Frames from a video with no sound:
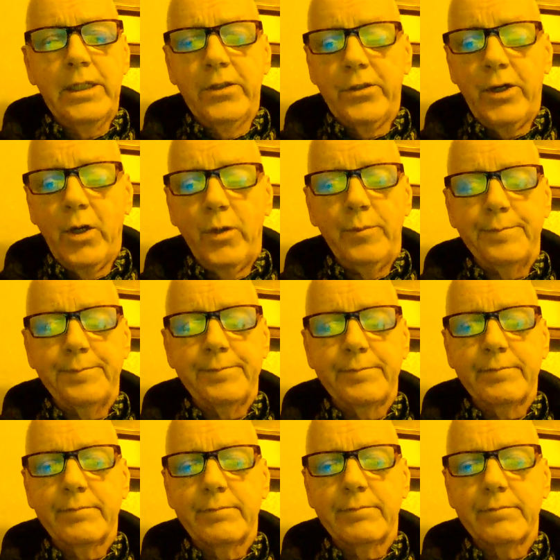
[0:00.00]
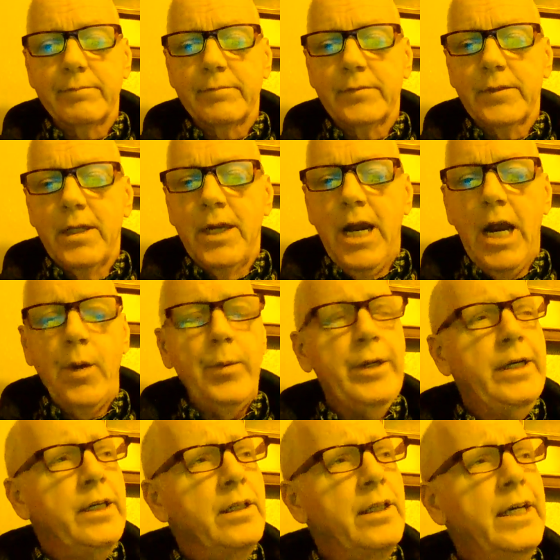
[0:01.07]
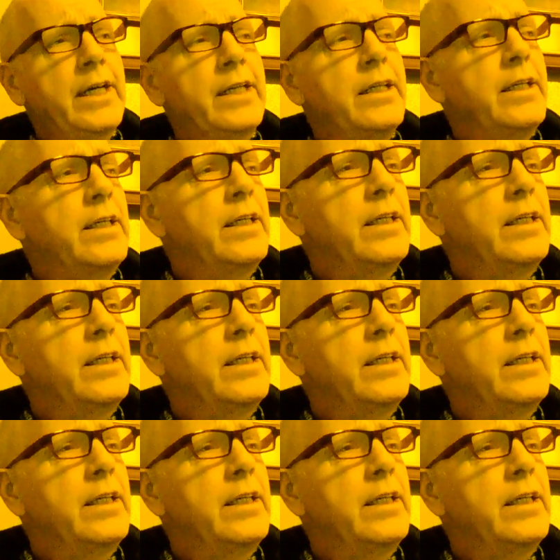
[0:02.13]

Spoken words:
So, are we going to let